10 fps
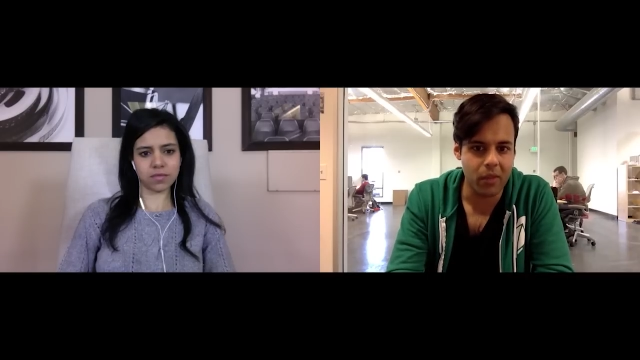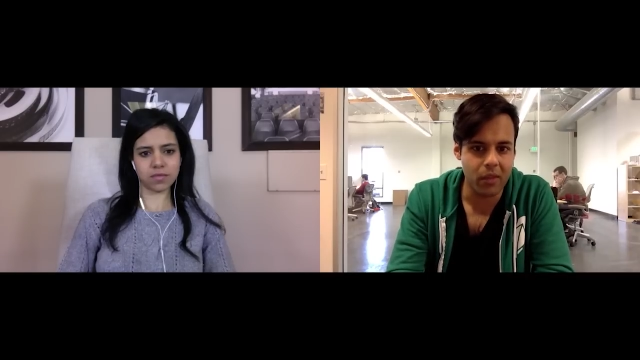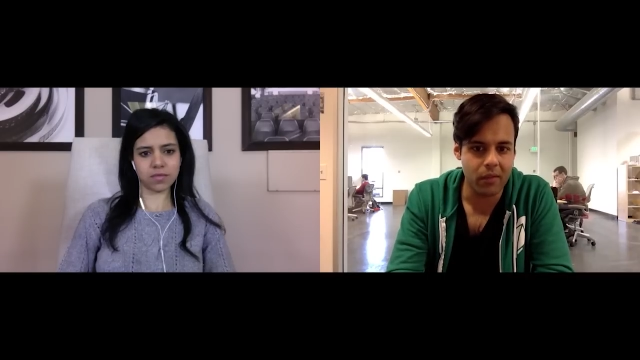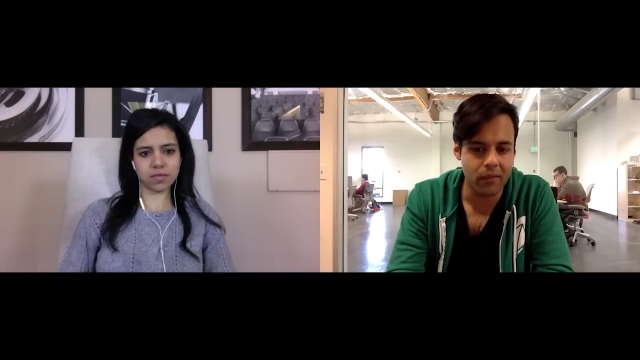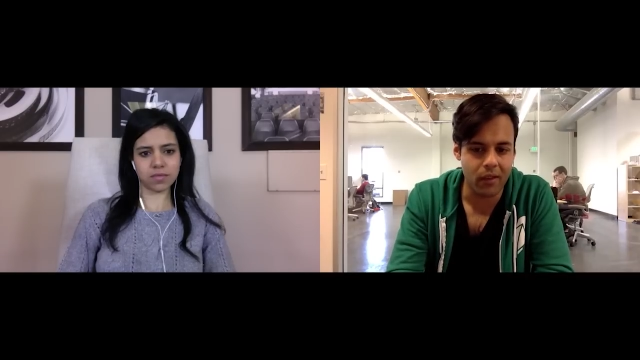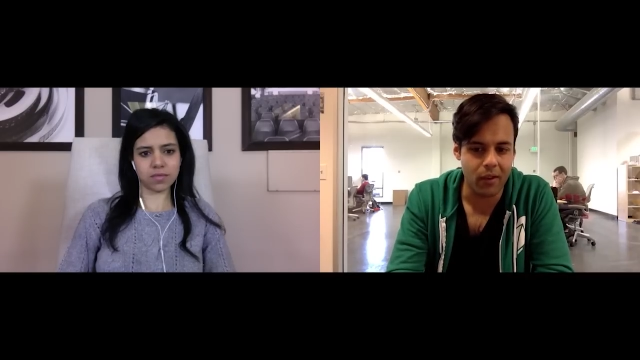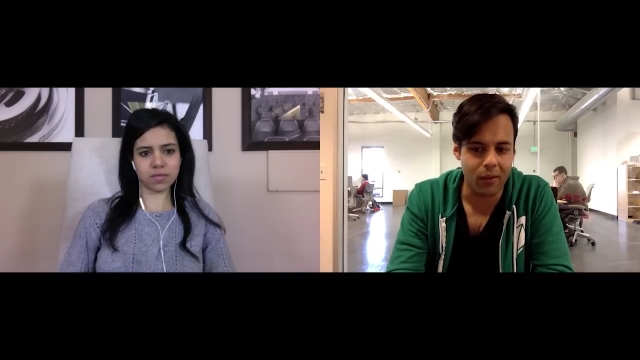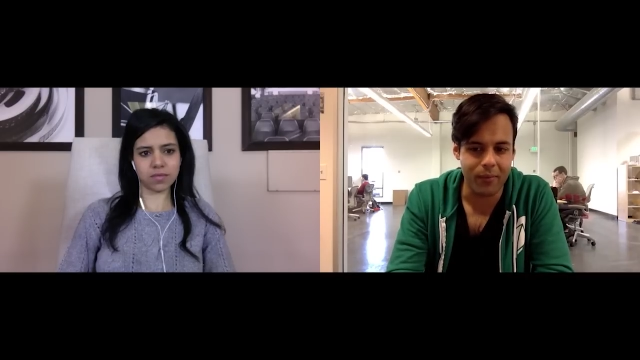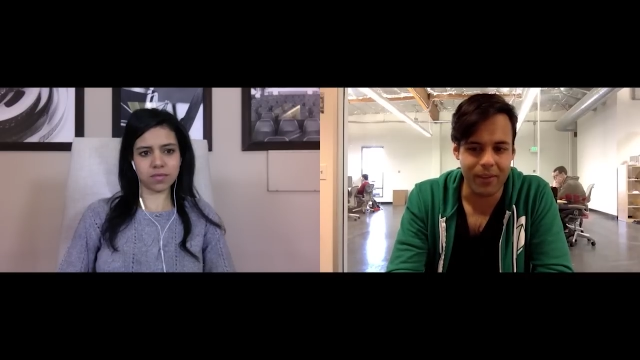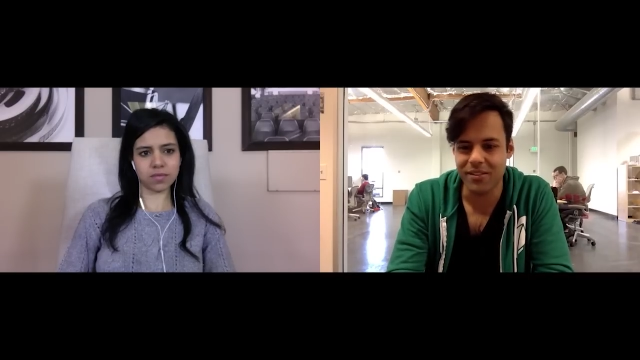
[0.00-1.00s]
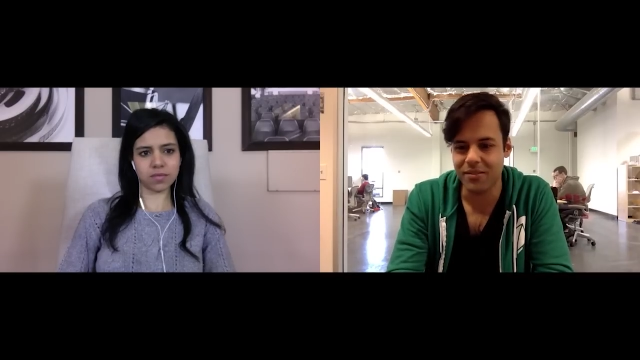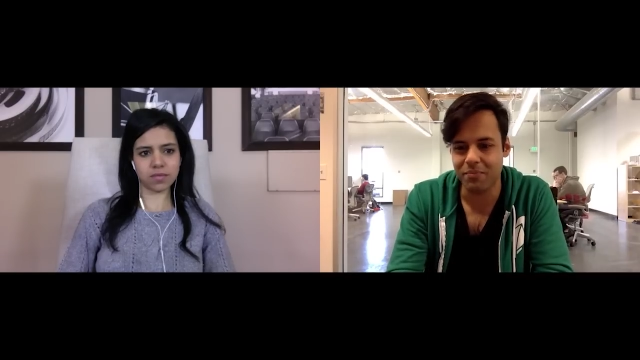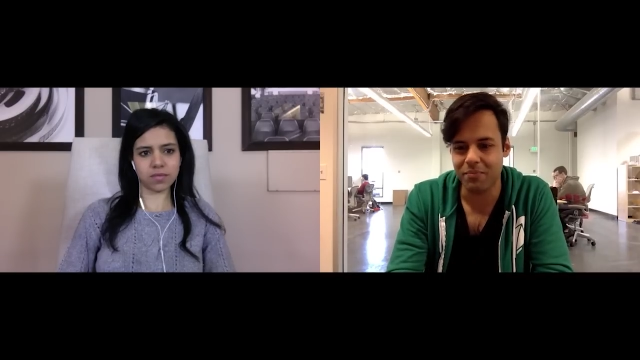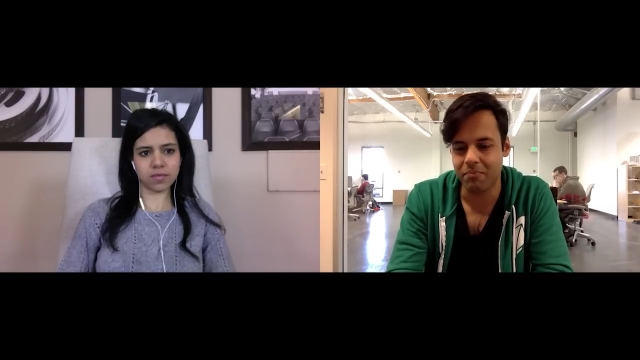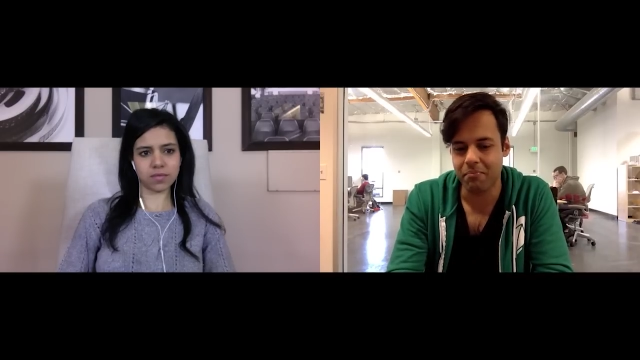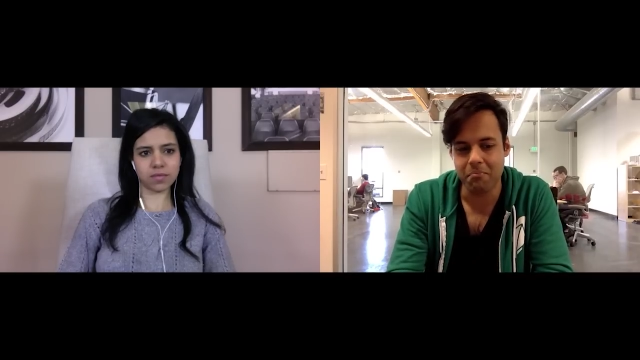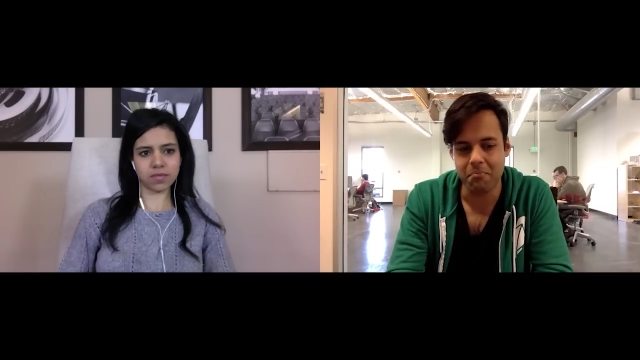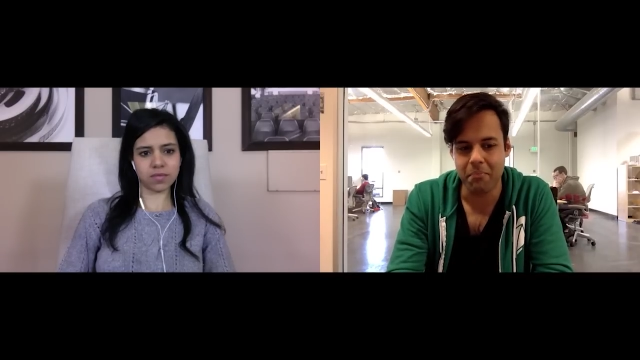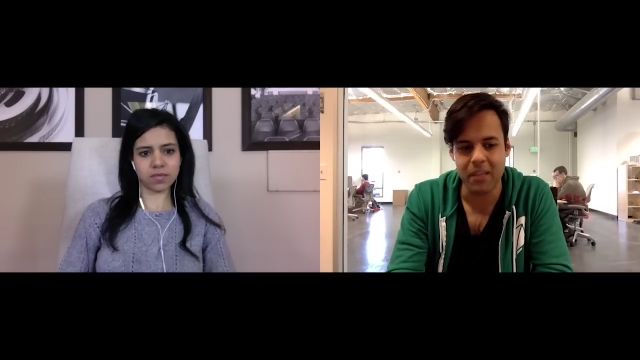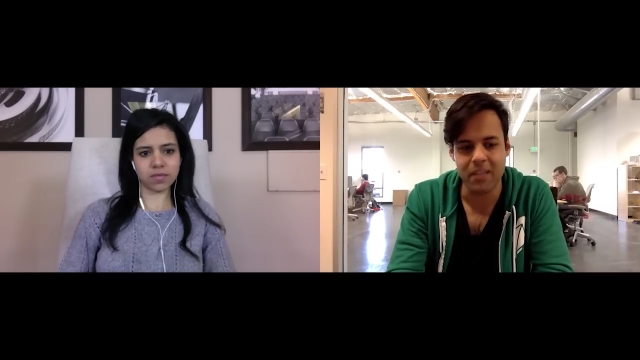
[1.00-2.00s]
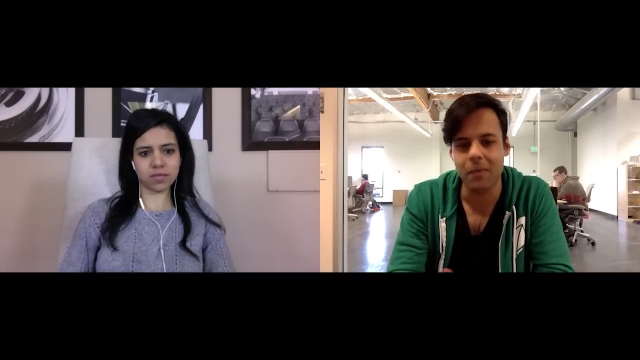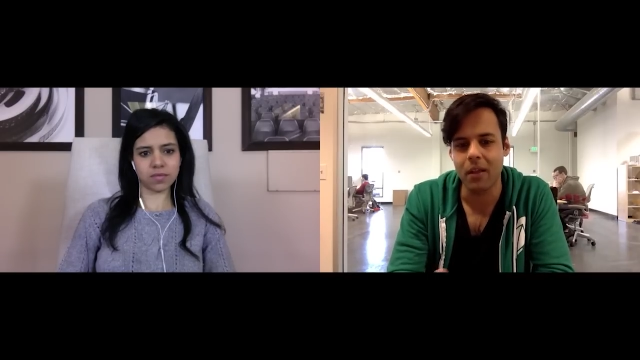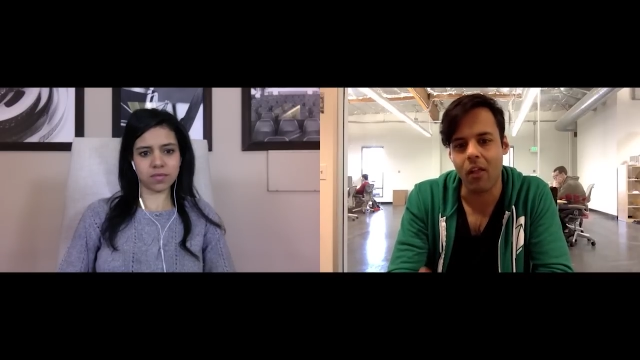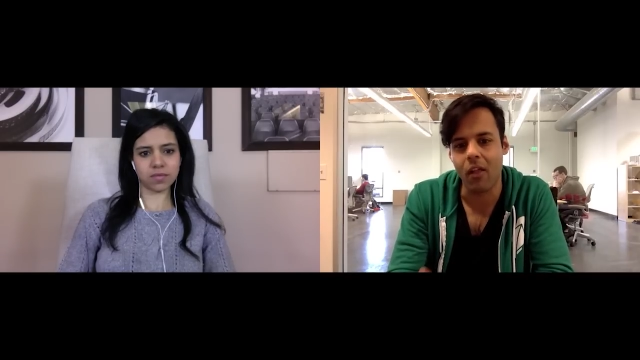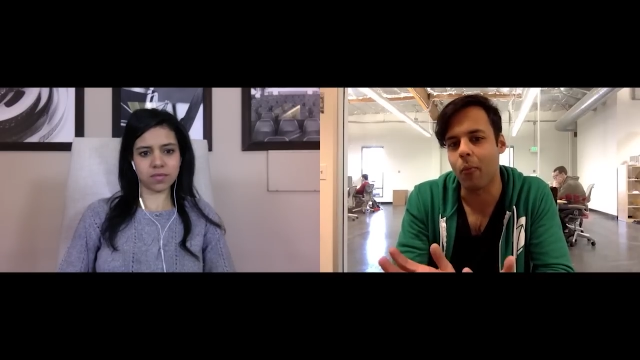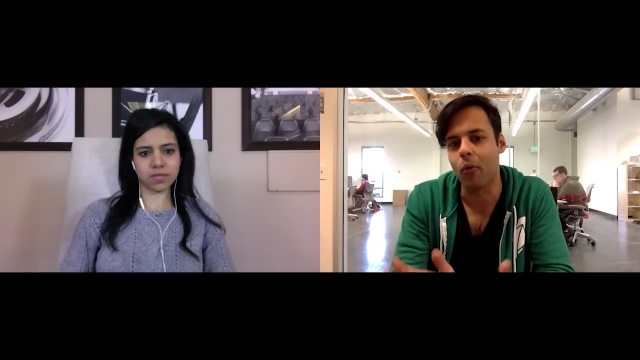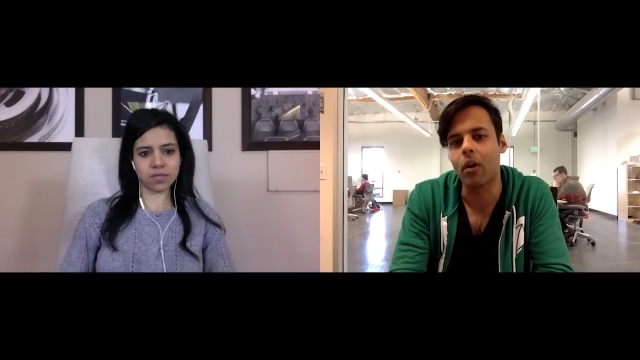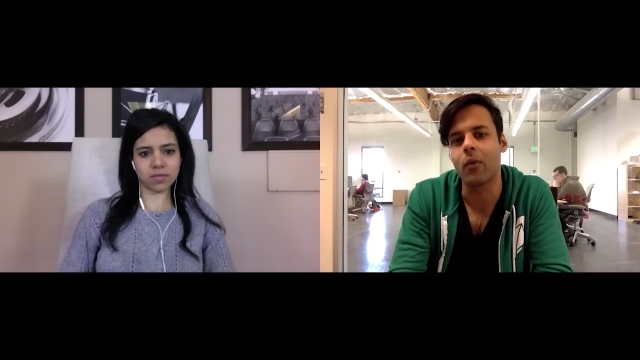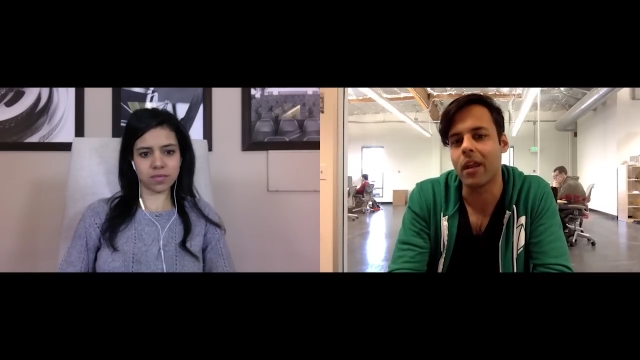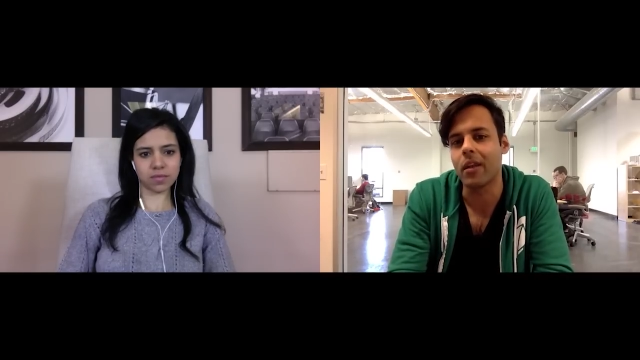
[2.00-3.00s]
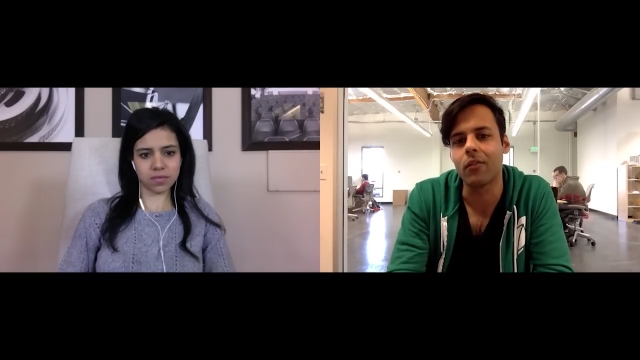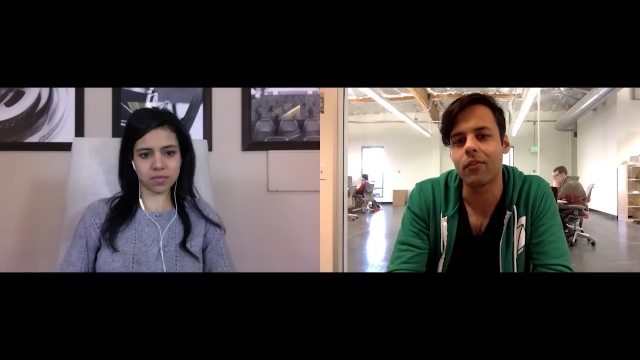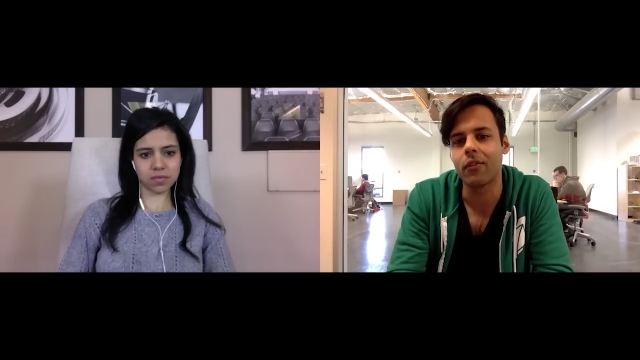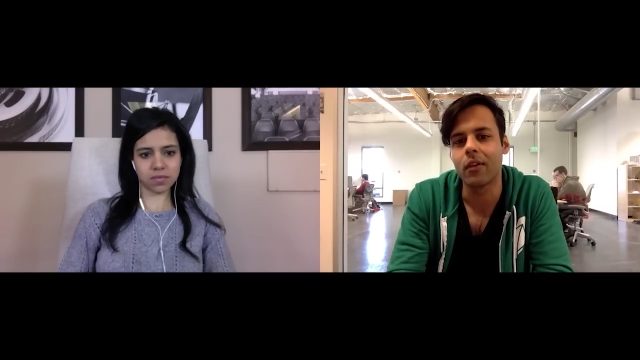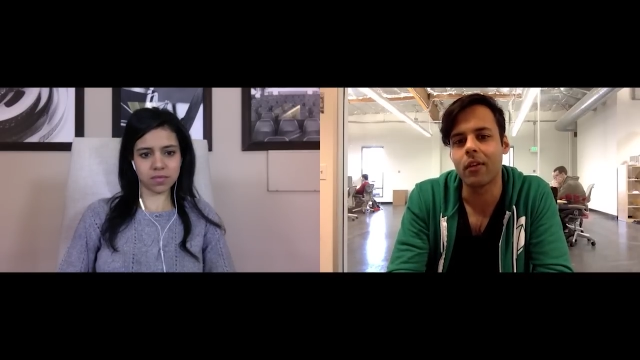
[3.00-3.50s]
Speaker 1: me, it just makes me a lot more creative.